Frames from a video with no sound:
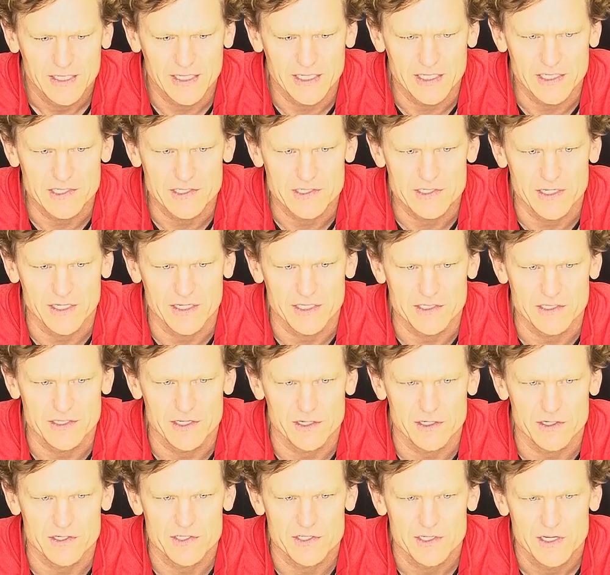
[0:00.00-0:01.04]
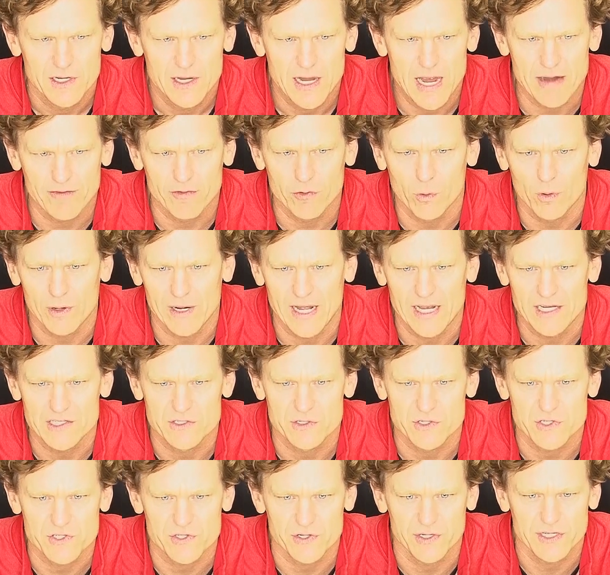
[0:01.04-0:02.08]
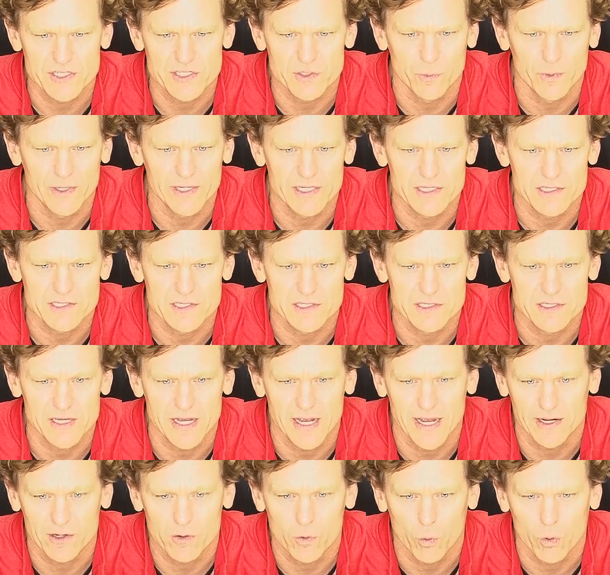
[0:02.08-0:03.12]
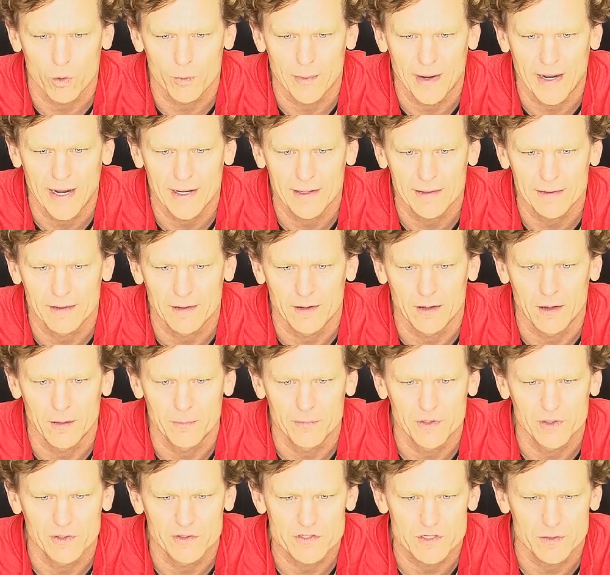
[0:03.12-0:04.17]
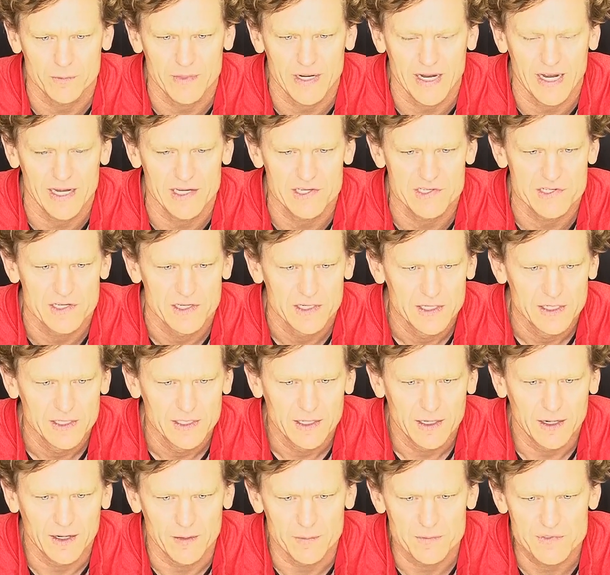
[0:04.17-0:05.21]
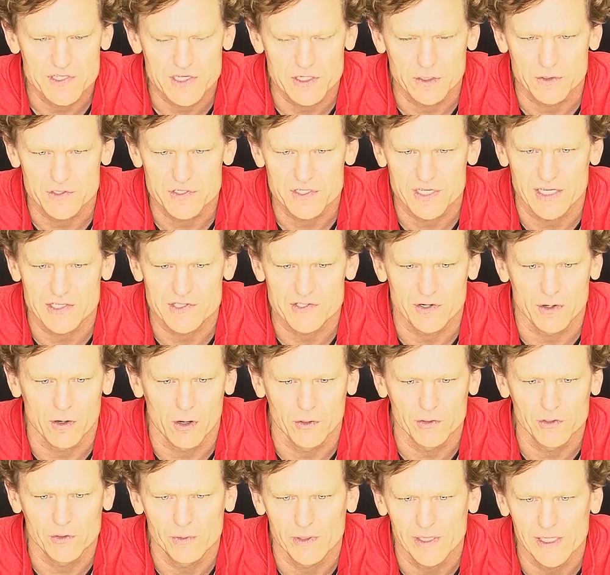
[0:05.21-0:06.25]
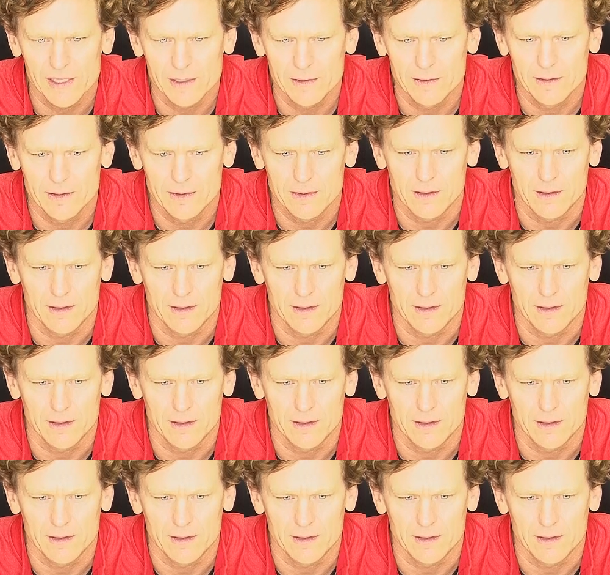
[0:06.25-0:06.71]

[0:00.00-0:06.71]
is is there's everyone has their strengths and weaknesses at quarterback. Um, you, some guys' um, skill sets, they're all unique.